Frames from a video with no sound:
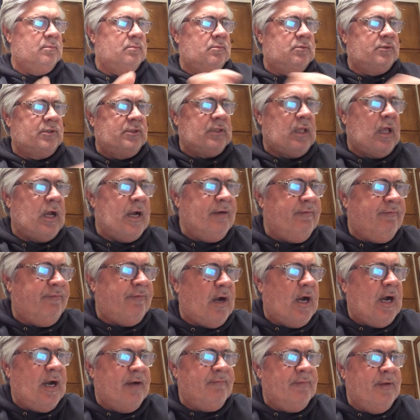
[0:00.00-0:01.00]
slide
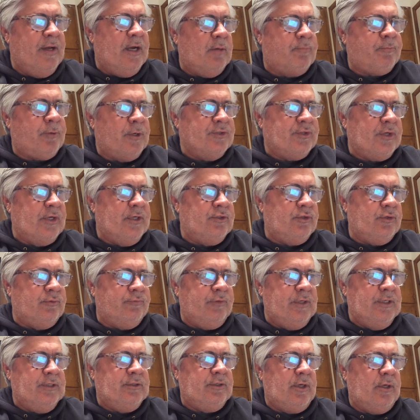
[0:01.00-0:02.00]
5 now, presidential
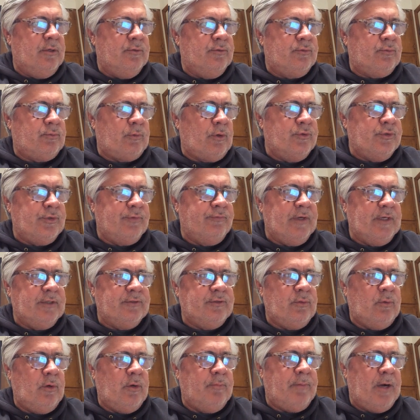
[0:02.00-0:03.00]
vetoes, Roosevelt
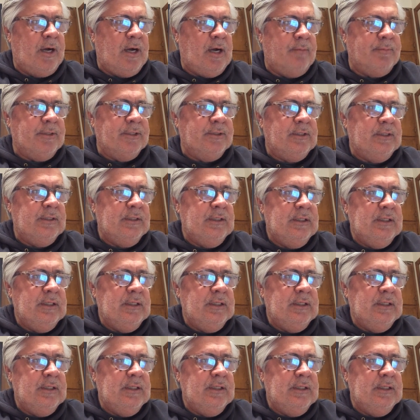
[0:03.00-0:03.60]
to Obama.